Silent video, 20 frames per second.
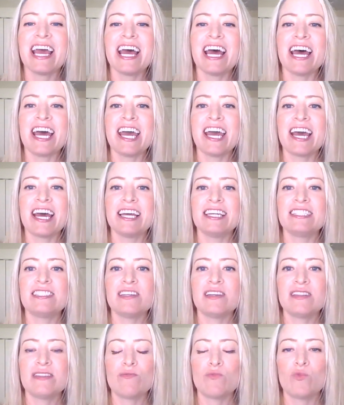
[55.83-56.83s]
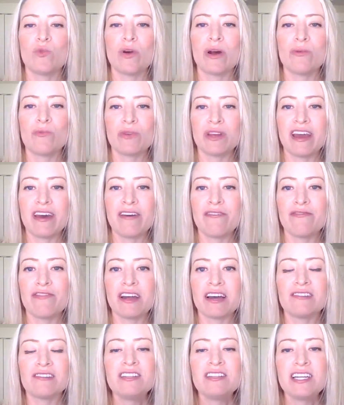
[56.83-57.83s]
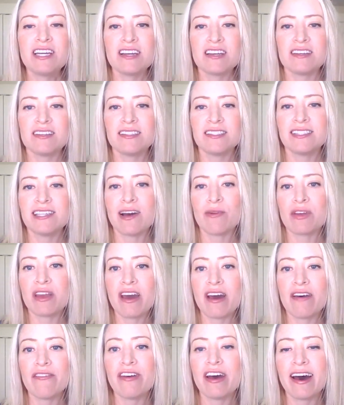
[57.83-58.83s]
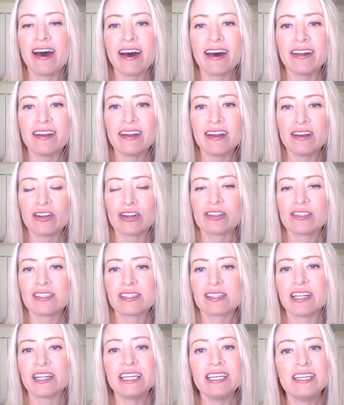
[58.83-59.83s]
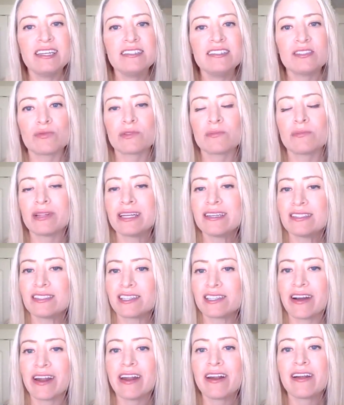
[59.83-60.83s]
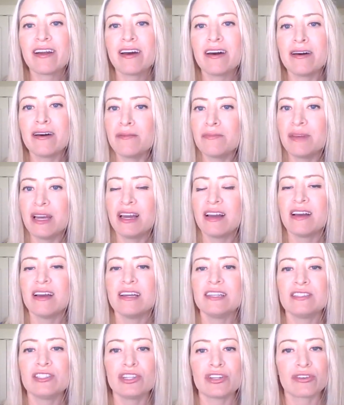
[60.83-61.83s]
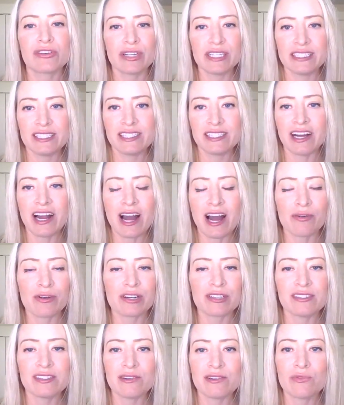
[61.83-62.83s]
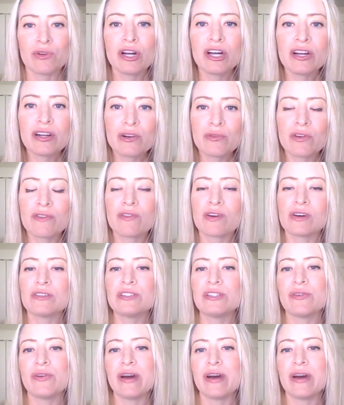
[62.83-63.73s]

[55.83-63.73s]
And what we have found is that we have had nurse clients replace their income, decrease their hours at work. We've also